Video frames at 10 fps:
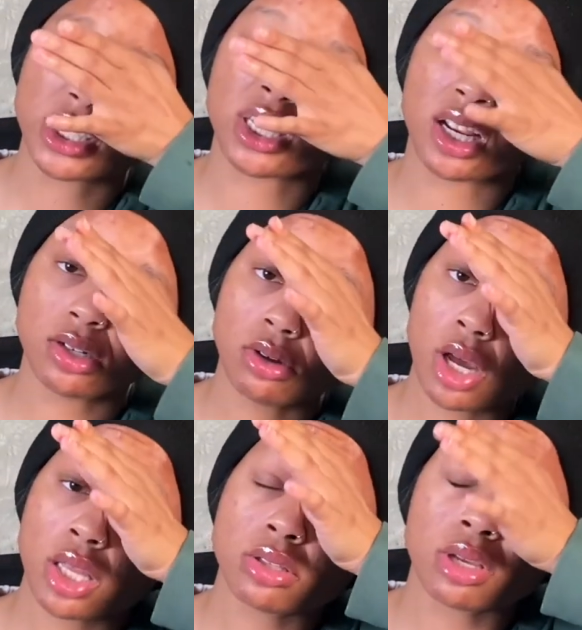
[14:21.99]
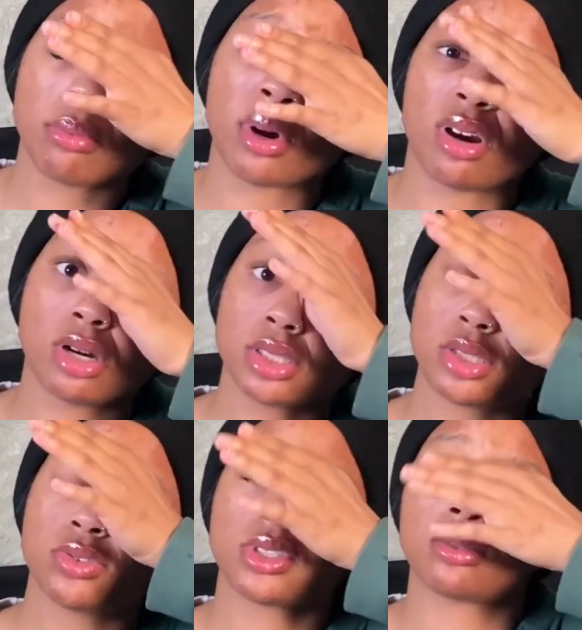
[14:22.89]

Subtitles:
and I know I had to get my car service.